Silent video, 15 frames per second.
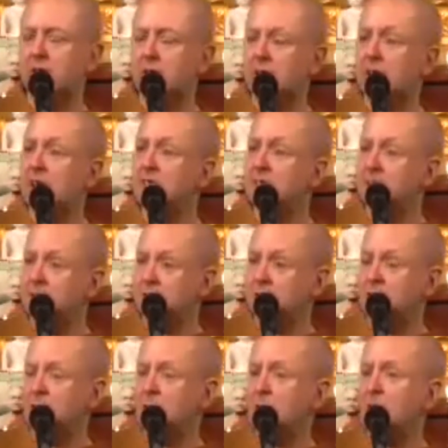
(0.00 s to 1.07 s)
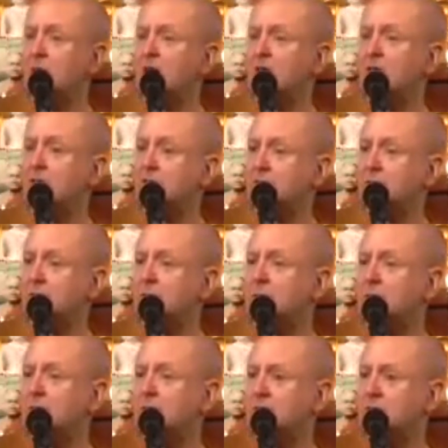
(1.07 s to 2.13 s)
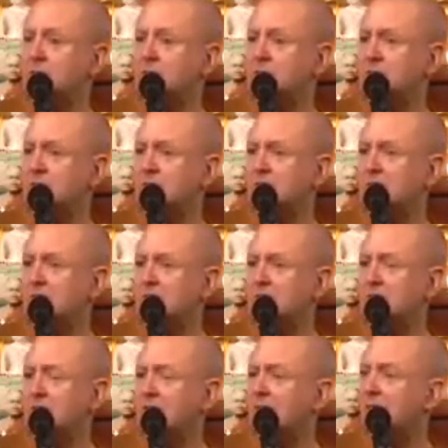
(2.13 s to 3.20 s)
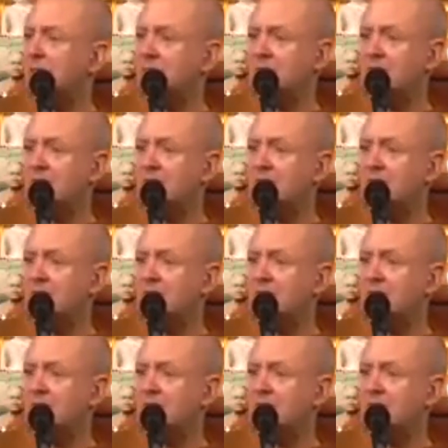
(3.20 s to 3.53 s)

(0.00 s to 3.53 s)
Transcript: And that is actually quite true because, you know,